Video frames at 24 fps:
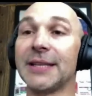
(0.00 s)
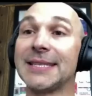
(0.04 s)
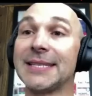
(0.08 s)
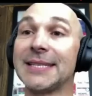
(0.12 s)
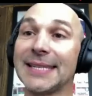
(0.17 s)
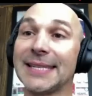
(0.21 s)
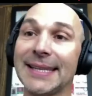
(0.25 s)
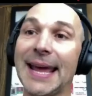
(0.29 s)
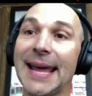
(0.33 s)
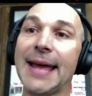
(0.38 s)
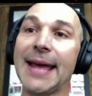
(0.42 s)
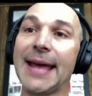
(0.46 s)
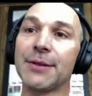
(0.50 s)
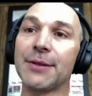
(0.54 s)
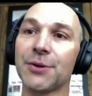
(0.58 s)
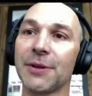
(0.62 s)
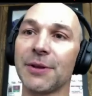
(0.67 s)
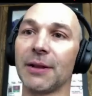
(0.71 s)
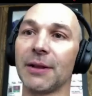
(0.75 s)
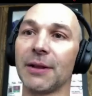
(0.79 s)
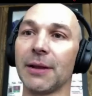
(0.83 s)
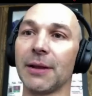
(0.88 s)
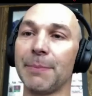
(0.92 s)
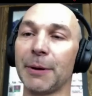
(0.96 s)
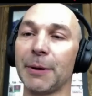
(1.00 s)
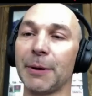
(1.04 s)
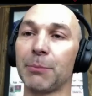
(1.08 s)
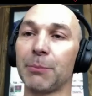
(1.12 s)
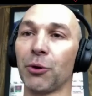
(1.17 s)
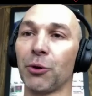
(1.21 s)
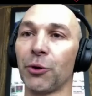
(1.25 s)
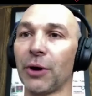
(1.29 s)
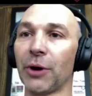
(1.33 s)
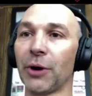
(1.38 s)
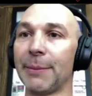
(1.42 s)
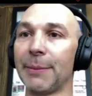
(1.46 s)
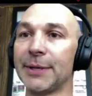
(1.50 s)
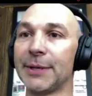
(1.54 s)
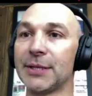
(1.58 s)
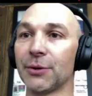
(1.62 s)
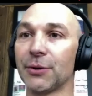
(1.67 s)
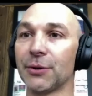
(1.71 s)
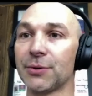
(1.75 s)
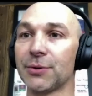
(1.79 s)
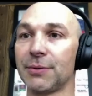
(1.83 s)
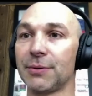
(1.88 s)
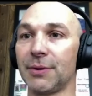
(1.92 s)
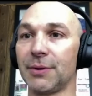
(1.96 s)
It didn't enter the Olympic program
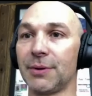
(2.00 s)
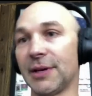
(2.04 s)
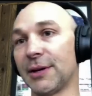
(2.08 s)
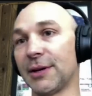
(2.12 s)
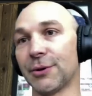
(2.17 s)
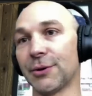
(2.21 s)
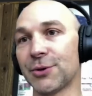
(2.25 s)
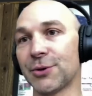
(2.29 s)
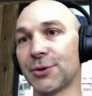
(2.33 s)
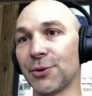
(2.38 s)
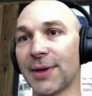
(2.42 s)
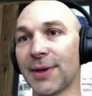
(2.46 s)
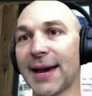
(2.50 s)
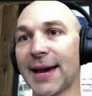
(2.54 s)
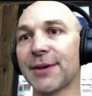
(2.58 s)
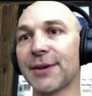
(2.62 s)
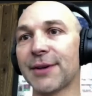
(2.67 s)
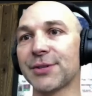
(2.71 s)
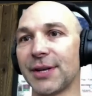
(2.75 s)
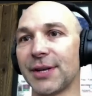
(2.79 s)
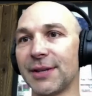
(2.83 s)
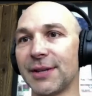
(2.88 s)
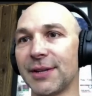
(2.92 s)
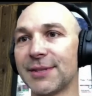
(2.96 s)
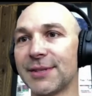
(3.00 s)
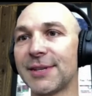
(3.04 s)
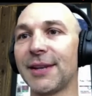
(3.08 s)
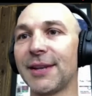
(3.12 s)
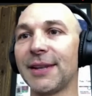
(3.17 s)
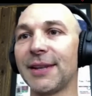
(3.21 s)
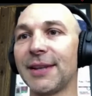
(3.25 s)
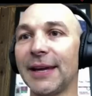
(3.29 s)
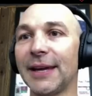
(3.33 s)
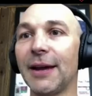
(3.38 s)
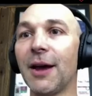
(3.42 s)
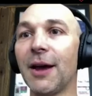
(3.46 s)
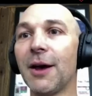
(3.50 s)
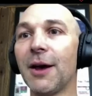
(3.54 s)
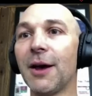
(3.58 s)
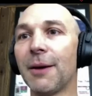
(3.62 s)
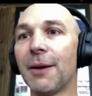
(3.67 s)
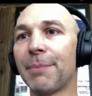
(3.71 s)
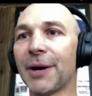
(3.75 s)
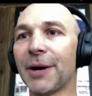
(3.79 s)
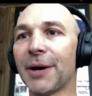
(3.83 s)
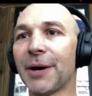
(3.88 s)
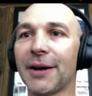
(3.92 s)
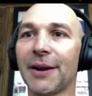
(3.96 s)
until the year 2000 in Sydney,
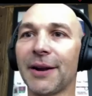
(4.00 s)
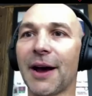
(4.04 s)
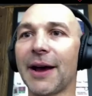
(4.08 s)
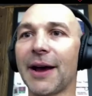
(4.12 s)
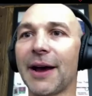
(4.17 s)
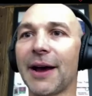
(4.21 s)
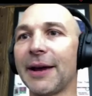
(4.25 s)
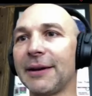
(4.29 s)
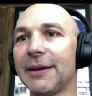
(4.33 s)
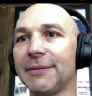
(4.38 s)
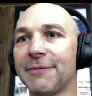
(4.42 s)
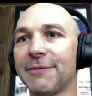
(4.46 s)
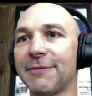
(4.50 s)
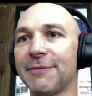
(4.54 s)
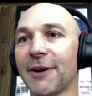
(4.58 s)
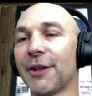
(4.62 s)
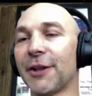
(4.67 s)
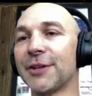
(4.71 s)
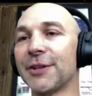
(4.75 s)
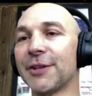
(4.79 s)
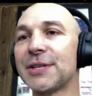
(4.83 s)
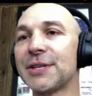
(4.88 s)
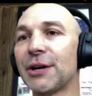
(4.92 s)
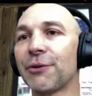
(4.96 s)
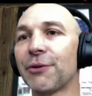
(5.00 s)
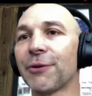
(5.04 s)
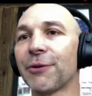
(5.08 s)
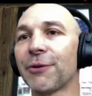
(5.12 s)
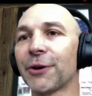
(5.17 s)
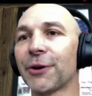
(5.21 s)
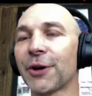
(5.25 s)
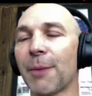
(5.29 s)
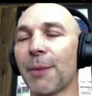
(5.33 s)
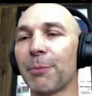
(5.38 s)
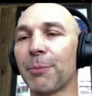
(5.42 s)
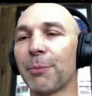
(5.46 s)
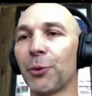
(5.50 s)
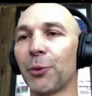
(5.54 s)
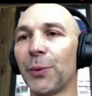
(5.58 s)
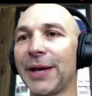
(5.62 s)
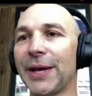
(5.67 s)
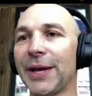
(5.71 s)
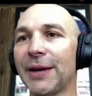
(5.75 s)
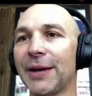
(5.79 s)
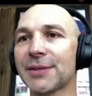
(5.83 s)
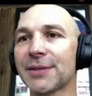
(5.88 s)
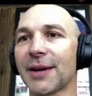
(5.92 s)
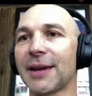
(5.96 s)
but I volunteered for a couple
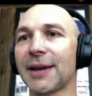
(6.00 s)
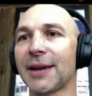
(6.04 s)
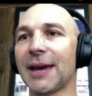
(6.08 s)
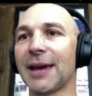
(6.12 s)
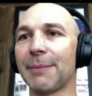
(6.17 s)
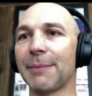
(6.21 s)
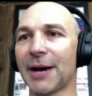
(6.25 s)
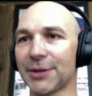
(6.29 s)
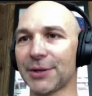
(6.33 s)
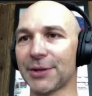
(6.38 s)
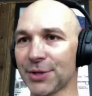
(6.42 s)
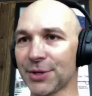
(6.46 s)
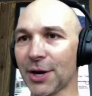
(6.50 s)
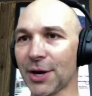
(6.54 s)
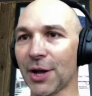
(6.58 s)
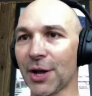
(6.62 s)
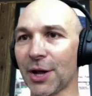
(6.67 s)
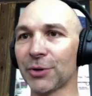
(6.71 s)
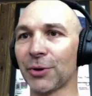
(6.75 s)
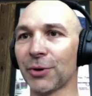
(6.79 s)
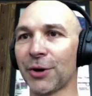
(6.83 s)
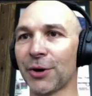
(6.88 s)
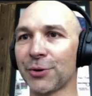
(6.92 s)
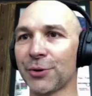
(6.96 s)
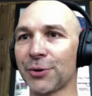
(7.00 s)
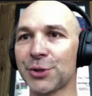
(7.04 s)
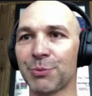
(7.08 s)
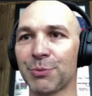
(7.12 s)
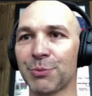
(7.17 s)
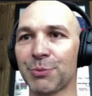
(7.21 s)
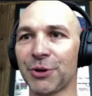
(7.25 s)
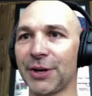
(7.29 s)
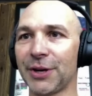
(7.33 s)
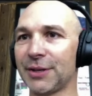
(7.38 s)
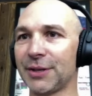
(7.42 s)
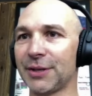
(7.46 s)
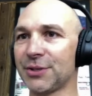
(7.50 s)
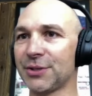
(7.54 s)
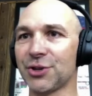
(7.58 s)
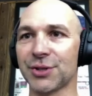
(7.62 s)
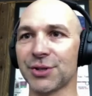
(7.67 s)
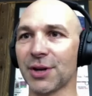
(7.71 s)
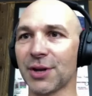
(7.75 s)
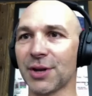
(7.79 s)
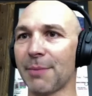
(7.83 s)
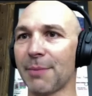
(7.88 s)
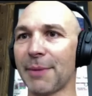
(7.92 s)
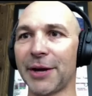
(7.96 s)
weeks. I came out to Colorado Springs
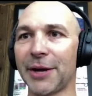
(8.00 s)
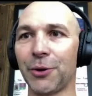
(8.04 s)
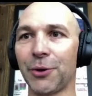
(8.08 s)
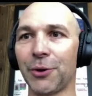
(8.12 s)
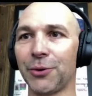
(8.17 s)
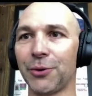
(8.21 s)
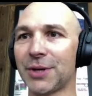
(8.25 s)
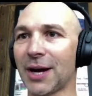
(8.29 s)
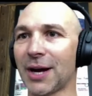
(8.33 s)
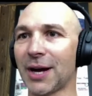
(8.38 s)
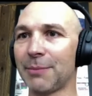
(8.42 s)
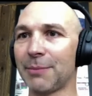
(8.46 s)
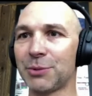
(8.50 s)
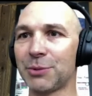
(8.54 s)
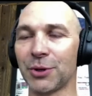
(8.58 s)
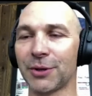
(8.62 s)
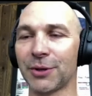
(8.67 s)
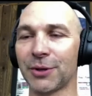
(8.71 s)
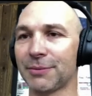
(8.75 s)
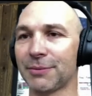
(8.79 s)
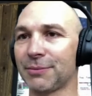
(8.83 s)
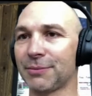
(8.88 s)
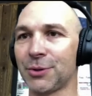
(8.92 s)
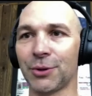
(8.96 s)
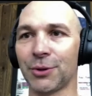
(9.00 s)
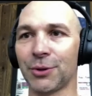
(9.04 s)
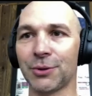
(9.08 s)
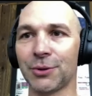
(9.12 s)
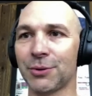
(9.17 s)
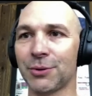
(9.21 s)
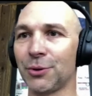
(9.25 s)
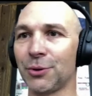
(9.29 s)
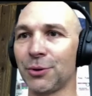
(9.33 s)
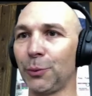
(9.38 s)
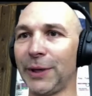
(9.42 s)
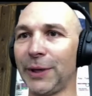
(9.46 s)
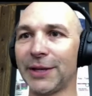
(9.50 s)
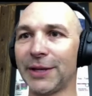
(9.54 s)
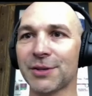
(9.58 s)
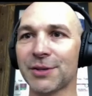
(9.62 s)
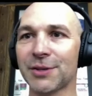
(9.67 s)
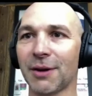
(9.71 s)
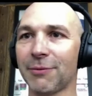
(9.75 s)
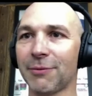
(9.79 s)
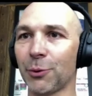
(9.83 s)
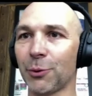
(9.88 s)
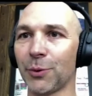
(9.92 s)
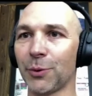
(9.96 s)
just on my own dime, took 2 weeks
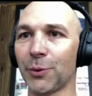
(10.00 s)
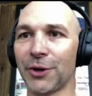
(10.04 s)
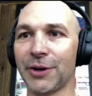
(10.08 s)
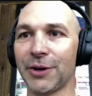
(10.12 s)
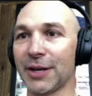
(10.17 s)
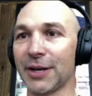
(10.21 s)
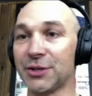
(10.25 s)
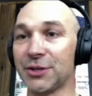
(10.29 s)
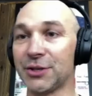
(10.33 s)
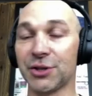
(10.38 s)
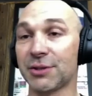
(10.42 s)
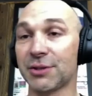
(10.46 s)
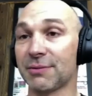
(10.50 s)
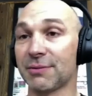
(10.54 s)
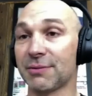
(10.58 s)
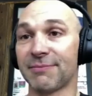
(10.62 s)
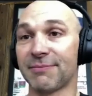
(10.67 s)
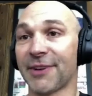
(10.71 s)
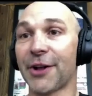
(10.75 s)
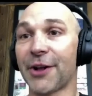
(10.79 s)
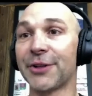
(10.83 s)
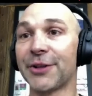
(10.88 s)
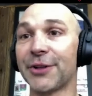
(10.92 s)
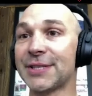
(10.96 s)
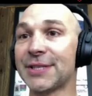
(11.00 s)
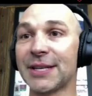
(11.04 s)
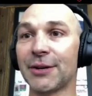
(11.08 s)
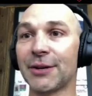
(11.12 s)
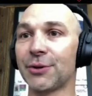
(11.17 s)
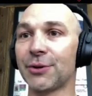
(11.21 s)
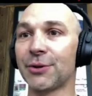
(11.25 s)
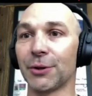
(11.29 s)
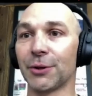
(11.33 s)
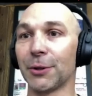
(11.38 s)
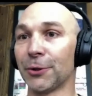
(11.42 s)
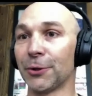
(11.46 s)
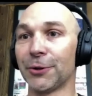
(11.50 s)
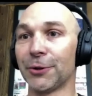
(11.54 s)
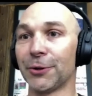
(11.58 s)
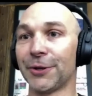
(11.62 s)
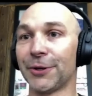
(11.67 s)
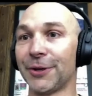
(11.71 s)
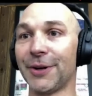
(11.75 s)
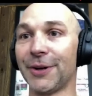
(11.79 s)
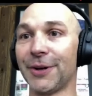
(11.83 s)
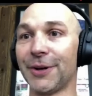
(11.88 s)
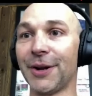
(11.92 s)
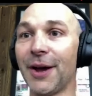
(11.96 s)
off of work, and just volunteered to
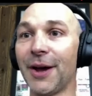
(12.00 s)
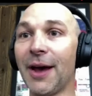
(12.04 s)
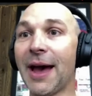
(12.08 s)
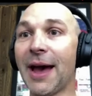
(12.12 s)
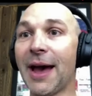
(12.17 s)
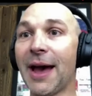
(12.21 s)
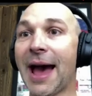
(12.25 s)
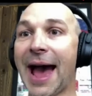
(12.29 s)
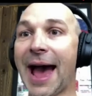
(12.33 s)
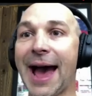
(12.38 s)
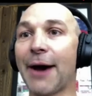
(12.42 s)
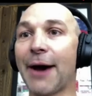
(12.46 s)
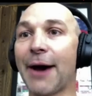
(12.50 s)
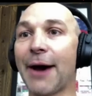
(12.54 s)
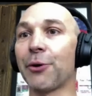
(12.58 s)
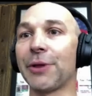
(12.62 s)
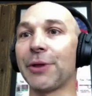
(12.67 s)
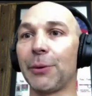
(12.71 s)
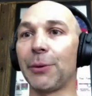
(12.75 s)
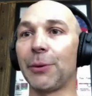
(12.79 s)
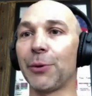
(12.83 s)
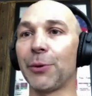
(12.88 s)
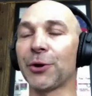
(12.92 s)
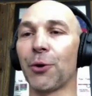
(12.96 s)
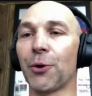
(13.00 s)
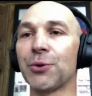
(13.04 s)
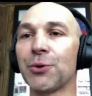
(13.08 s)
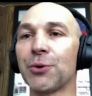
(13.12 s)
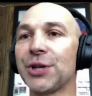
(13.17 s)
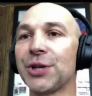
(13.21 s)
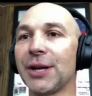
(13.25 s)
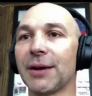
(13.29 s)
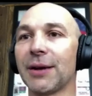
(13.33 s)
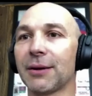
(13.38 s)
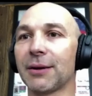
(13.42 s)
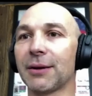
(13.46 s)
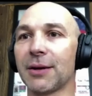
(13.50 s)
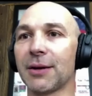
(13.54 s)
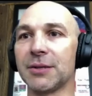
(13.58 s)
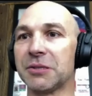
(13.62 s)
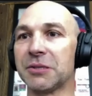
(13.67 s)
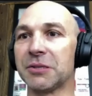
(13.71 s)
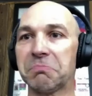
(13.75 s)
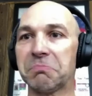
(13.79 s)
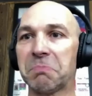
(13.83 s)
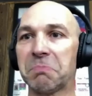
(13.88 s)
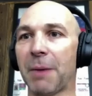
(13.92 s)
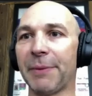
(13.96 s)
learn how they were coaching it.
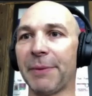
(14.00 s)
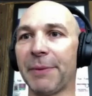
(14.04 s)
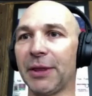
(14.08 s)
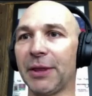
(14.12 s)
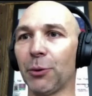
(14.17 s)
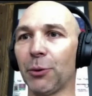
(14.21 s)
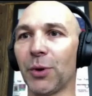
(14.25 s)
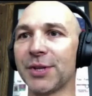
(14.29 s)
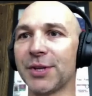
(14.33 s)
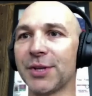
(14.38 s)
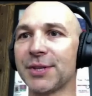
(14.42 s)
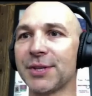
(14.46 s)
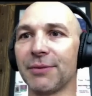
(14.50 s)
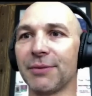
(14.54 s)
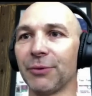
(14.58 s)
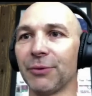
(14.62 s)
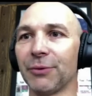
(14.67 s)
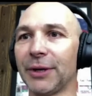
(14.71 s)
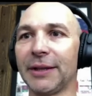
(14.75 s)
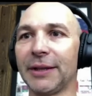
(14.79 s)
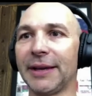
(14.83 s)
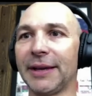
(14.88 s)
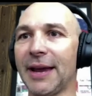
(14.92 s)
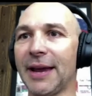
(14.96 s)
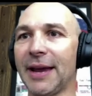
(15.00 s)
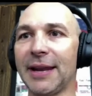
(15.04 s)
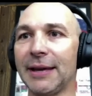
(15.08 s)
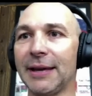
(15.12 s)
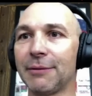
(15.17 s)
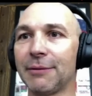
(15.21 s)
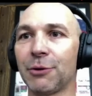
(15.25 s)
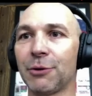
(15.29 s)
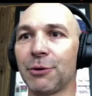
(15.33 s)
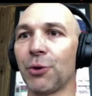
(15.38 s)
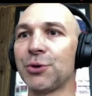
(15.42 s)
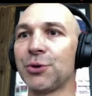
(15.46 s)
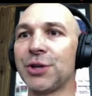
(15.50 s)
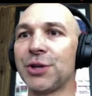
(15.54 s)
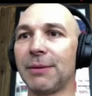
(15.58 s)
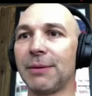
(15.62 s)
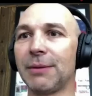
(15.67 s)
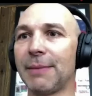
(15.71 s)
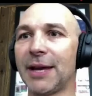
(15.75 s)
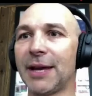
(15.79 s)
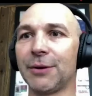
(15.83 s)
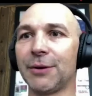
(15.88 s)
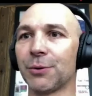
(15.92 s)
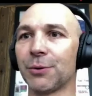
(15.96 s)
Because, there wasn't really any
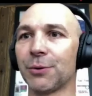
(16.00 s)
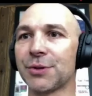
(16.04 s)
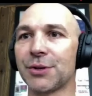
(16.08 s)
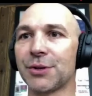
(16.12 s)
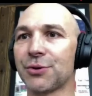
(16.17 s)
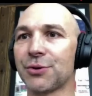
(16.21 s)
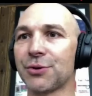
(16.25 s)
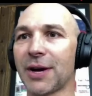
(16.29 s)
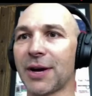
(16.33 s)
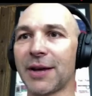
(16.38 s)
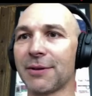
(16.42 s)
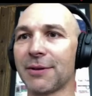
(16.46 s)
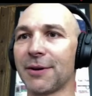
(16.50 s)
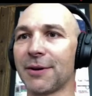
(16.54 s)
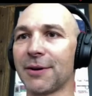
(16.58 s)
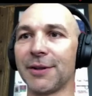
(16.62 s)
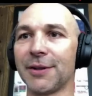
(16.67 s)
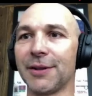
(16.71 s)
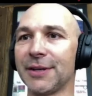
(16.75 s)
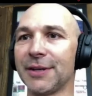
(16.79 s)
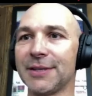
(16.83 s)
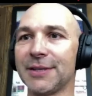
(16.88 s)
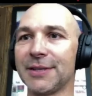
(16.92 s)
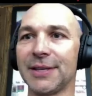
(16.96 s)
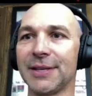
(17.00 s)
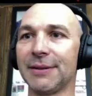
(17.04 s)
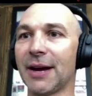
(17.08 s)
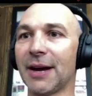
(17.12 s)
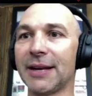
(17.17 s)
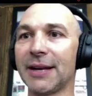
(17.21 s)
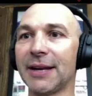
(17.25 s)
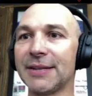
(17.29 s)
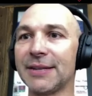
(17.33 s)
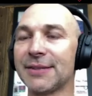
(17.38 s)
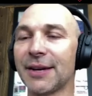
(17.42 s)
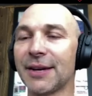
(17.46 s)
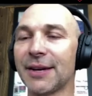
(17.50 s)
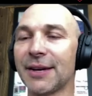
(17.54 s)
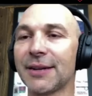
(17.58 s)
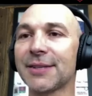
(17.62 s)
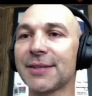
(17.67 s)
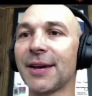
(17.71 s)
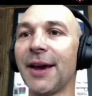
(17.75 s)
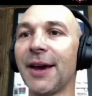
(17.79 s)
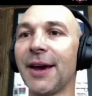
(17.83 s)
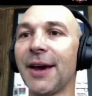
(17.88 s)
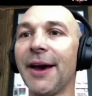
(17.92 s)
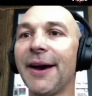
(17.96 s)
coaching manuals in triathlon in
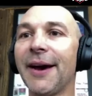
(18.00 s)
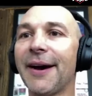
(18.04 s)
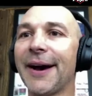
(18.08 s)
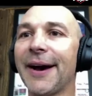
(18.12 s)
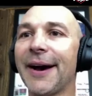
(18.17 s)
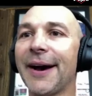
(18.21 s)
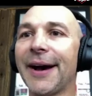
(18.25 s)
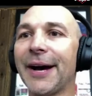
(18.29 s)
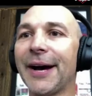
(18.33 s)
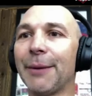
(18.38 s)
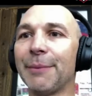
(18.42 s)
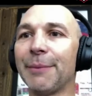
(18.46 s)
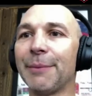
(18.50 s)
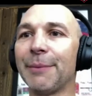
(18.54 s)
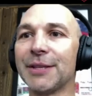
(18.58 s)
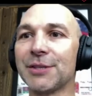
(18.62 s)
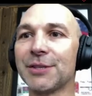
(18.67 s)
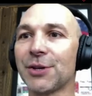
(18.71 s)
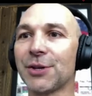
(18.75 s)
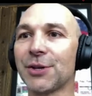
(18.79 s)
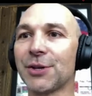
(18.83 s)
1996. And